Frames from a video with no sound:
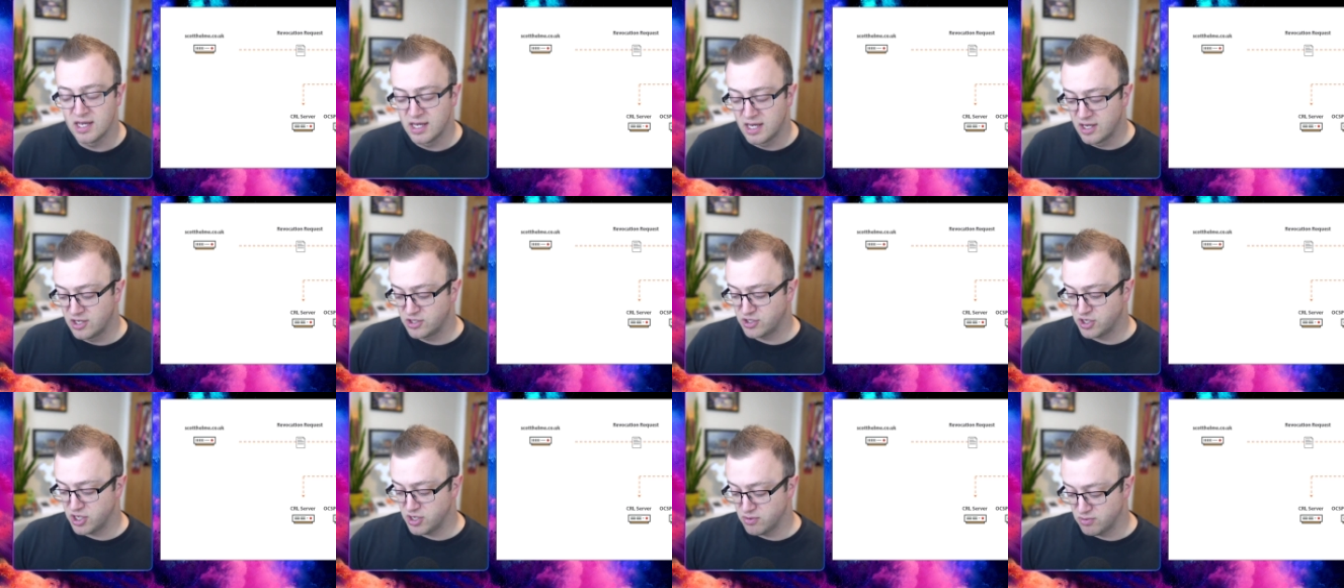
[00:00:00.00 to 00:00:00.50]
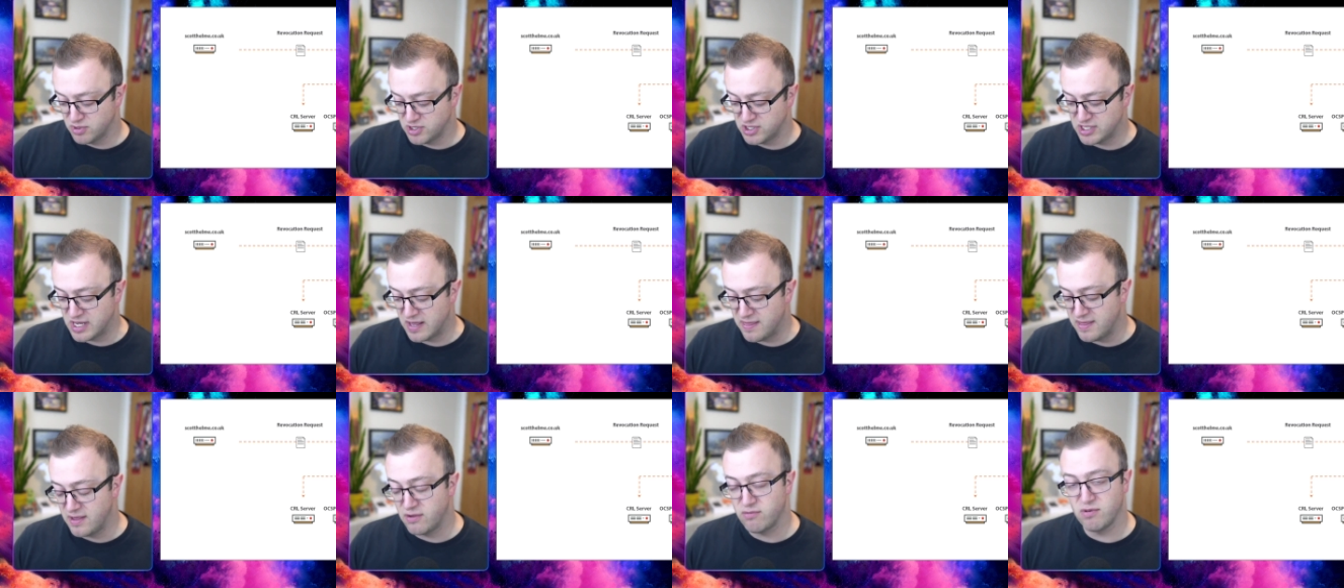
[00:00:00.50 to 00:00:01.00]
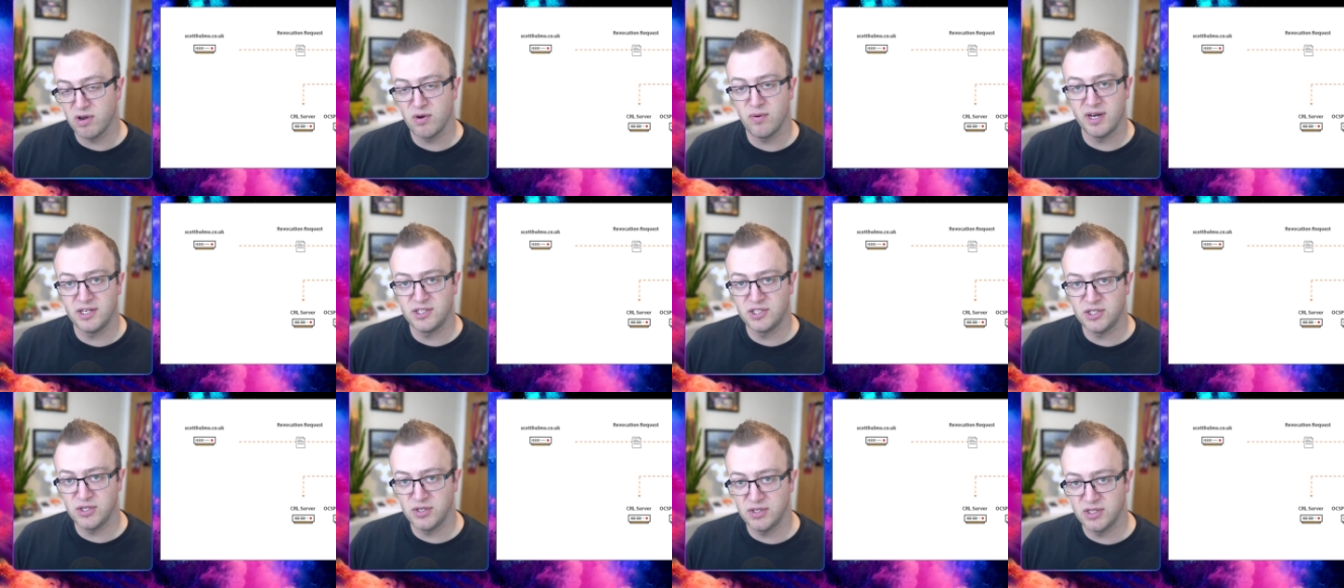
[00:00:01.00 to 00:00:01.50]
So you would send this
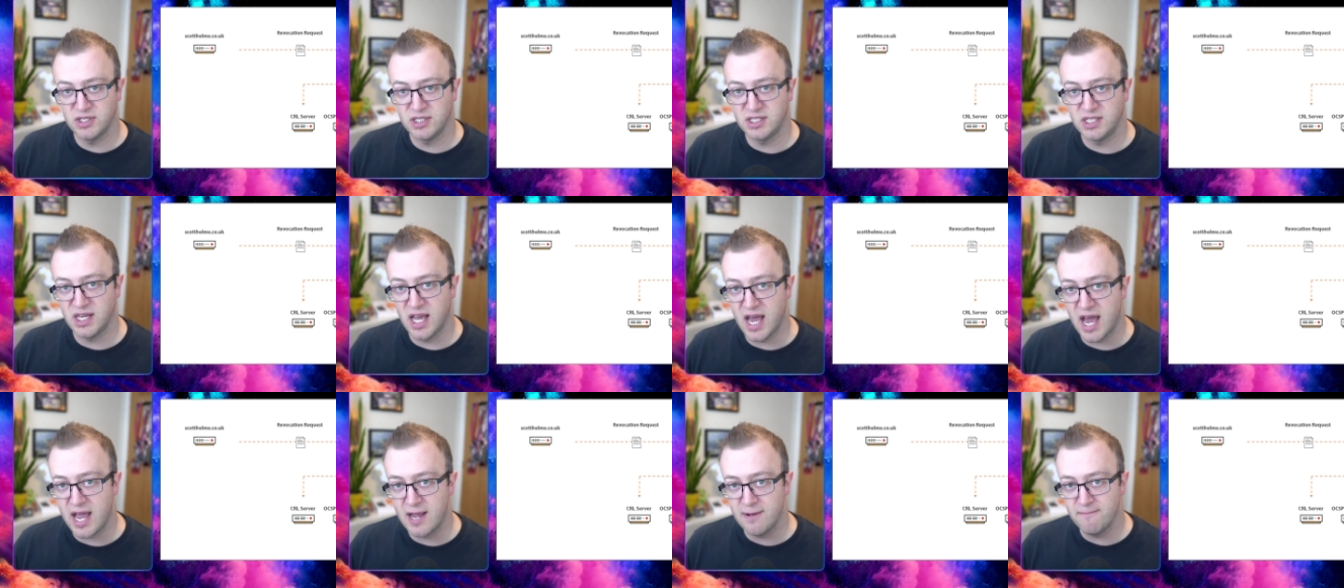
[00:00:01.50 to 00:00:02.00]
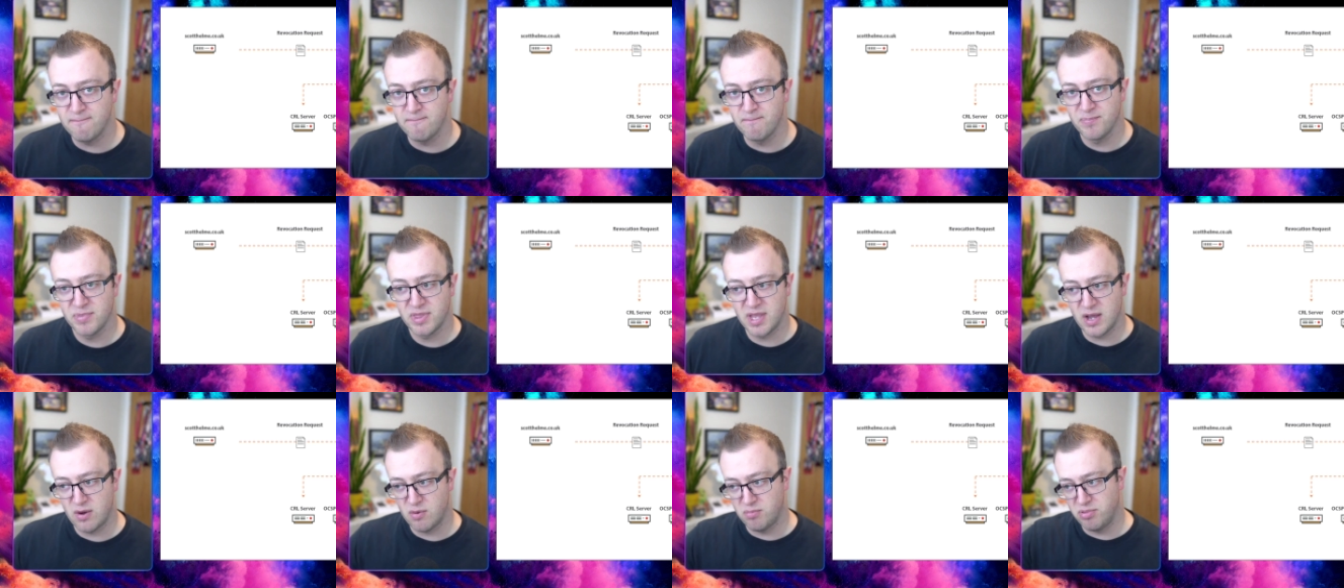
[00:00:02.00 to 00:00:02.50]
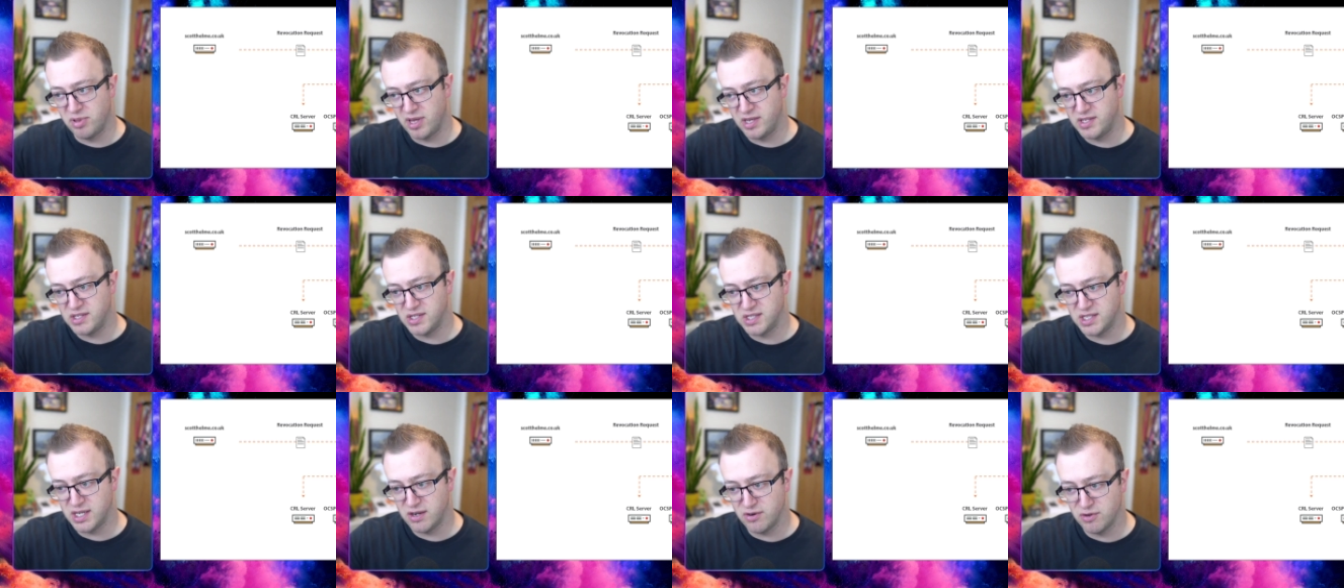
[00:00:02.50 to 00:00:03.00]
request to the CA. They would place a
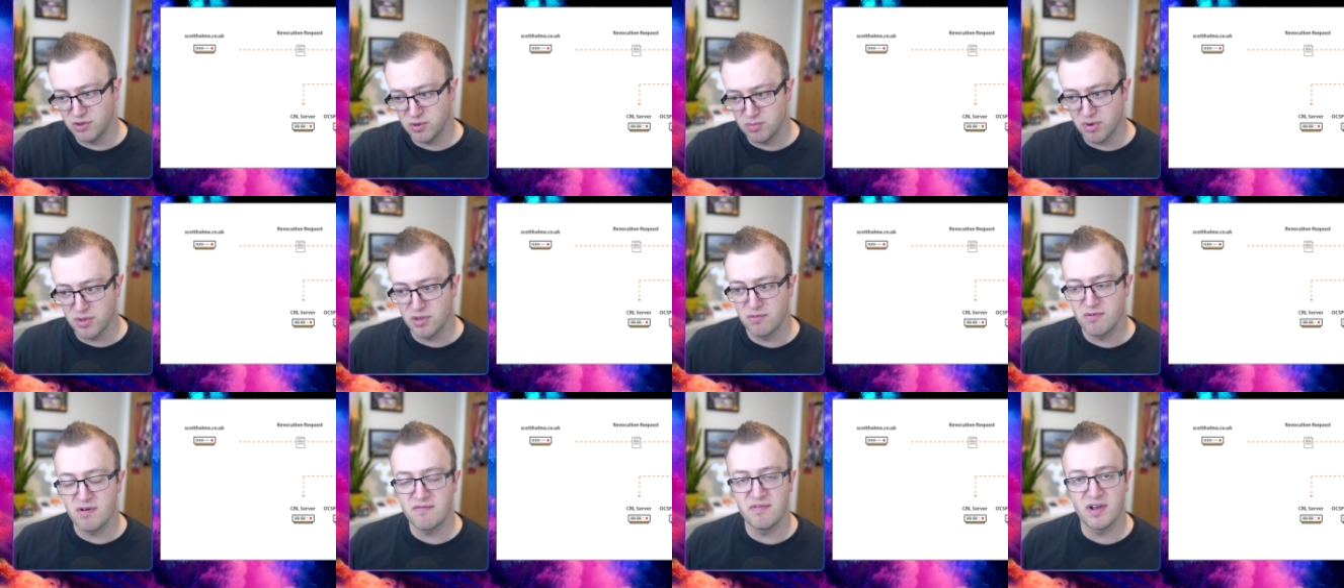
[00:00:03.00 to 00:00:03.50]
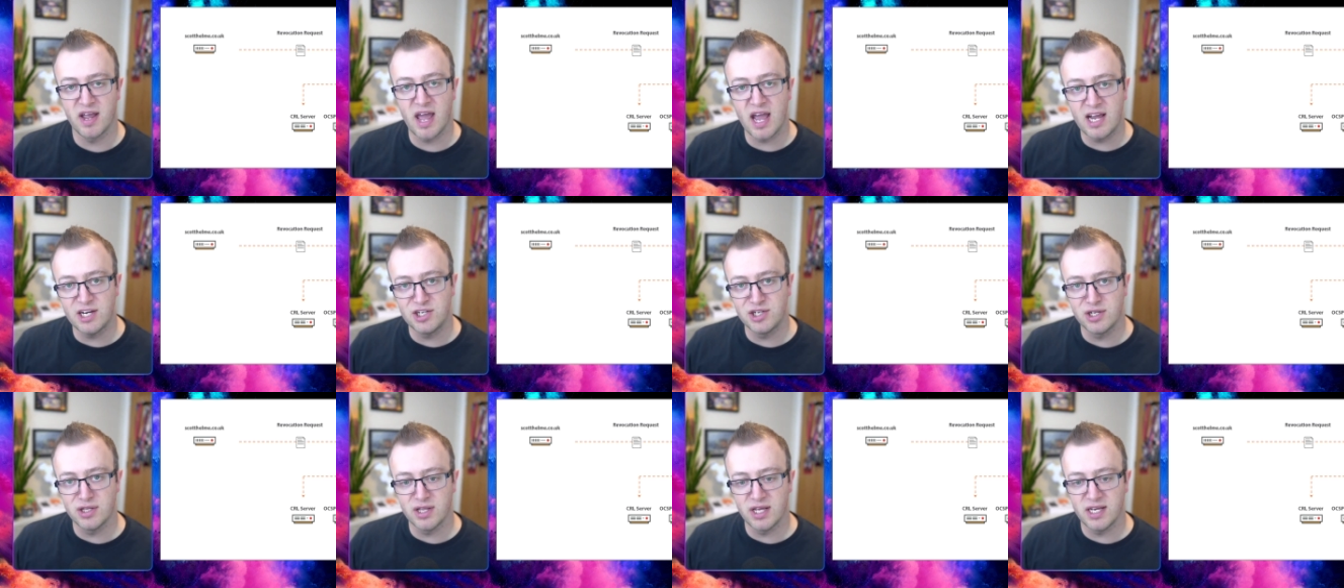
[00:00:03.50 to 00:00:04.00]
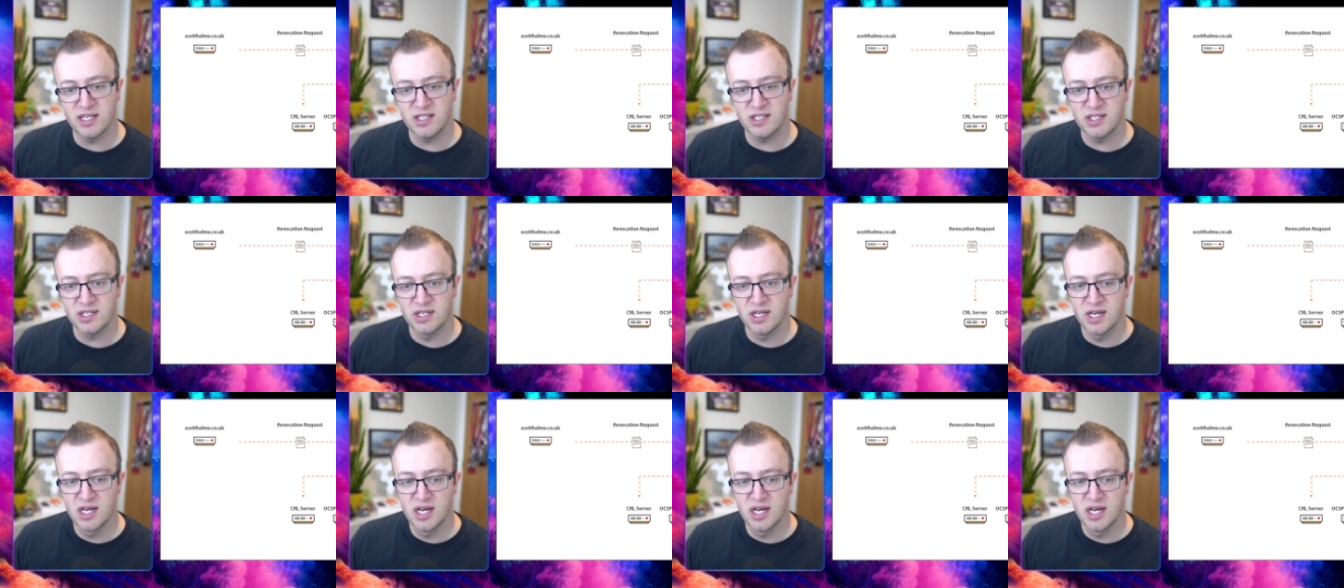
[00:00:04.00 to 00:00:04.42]
serial number on the revocation list.